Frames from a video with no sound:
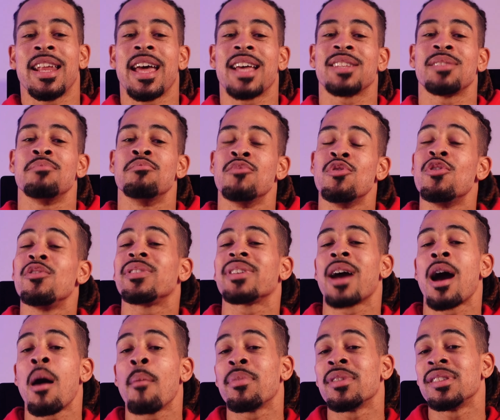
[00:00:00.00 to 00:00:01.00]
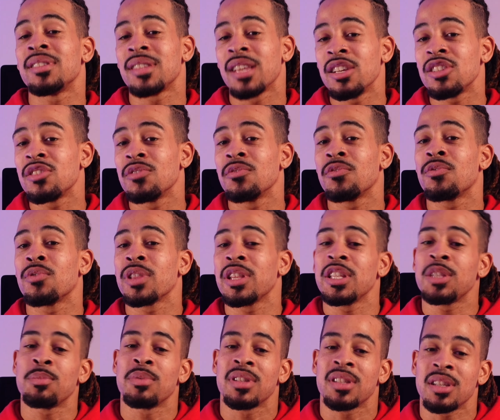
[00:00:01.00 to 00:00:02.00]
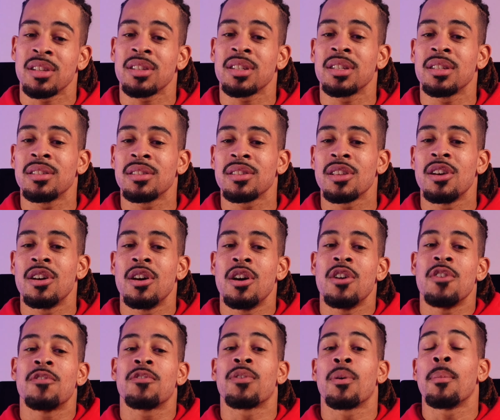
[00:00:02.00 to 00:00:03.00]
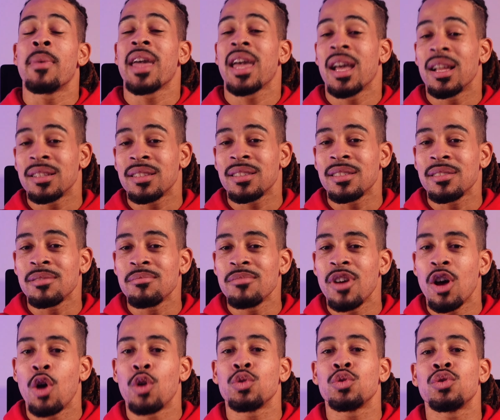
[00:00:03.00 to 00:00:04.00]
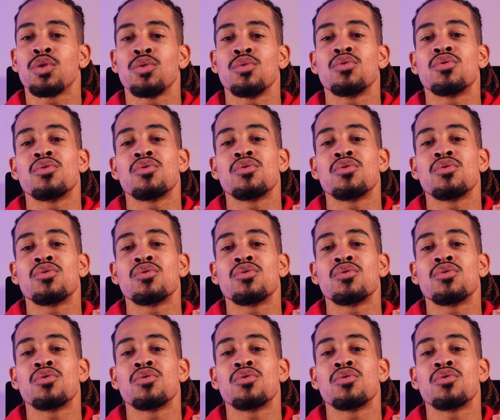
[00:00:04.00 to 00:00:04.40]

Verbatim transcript: has moved compensation for these positions from handsome to